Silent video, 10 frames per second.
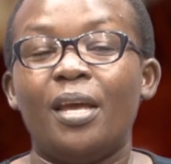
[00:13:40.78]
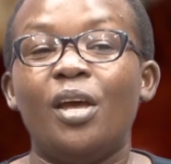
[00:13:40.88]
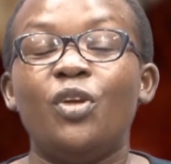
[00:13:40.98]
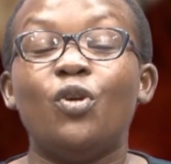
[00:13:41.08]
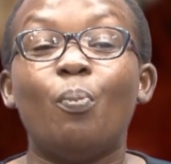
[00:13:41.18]

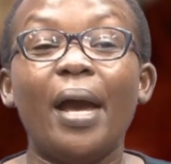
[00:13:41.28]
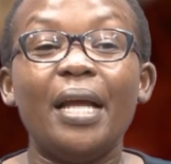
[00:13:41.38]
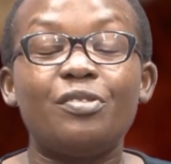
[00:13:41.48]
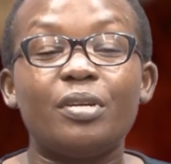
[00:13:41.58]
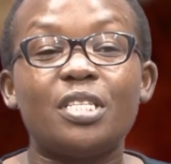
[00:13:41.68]
You might
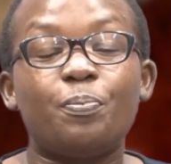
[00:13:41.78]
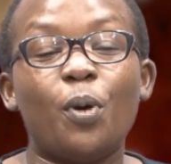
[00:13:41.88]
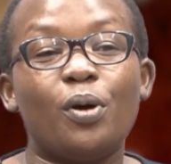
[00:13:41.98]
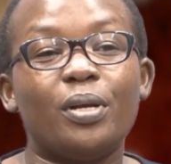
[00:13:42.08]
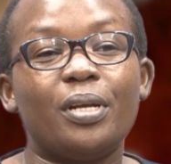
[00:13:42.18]

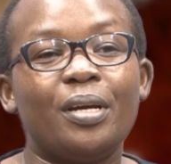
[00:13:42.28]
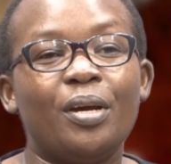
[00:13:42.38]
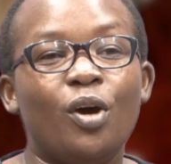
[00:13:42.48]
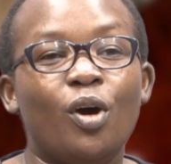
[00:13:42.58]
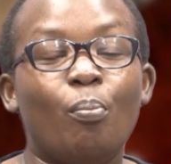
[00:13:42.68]
respond
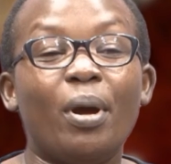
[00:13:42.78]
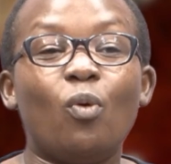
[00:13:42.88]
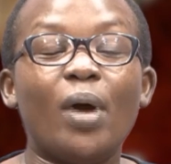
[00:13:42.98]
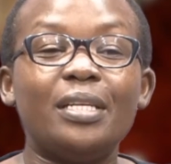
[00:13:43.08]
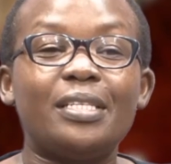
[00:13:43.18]
by
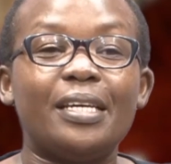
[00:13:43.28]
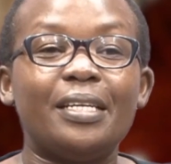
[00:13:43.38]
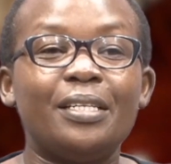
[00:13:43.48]
wanting